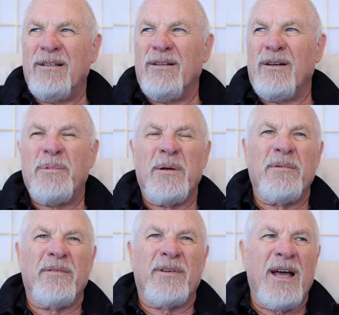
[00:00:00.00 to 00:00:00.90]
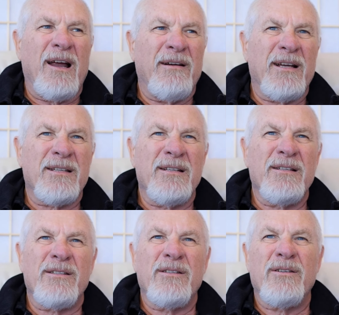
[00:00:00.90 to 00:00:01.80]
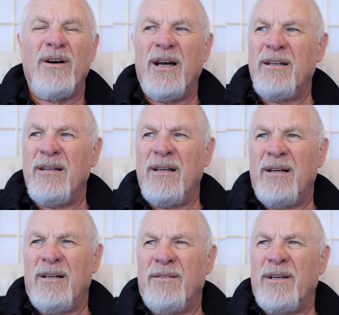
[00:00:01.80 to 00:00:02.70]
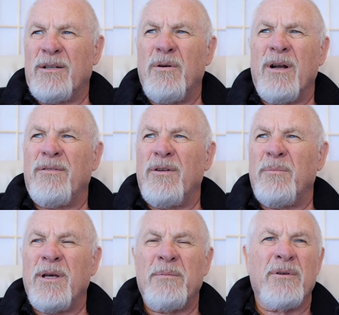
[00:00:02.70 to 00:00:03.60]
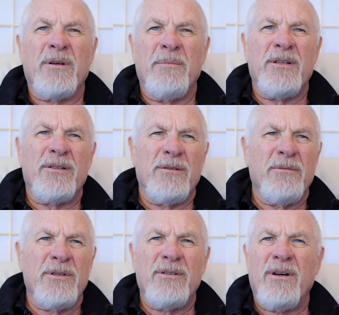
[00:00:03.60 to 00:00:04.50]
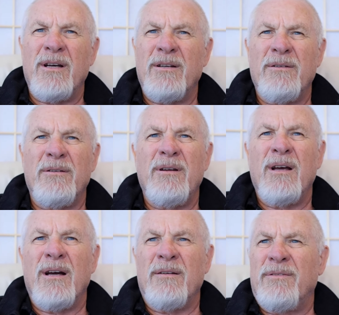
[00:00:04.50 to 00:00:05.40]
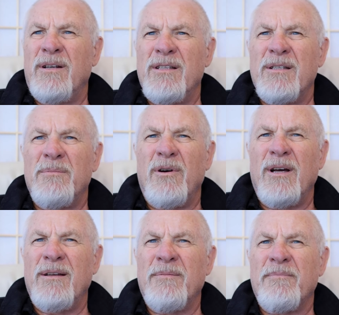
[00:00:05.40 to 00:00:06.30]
A lot of people have car accidents and died. I've had quite a few people commit suicide who are friends of mine.